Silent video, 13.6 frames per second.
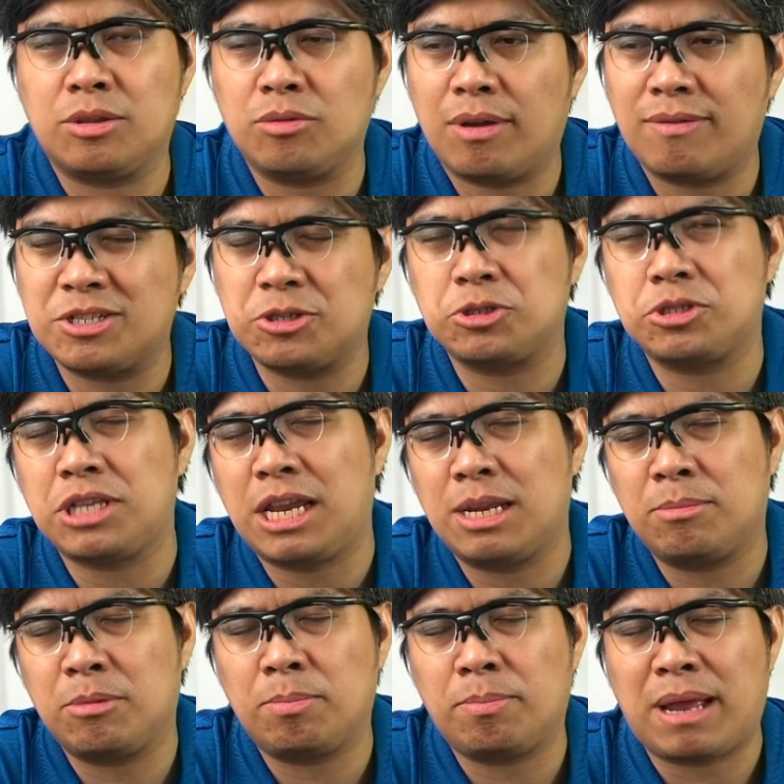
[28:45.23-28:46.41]
to have a
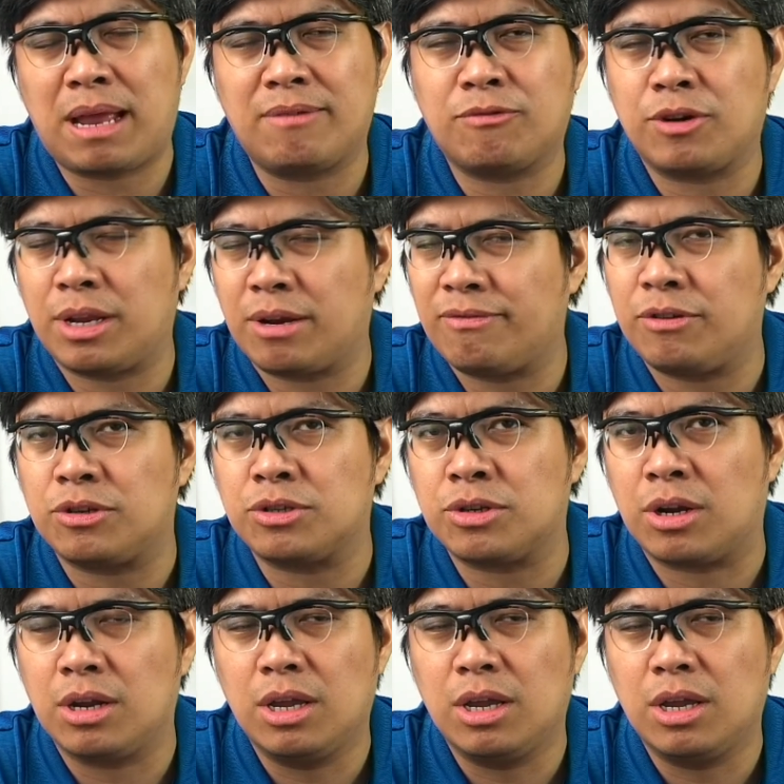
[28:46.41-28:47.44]
sustainable plan for their future.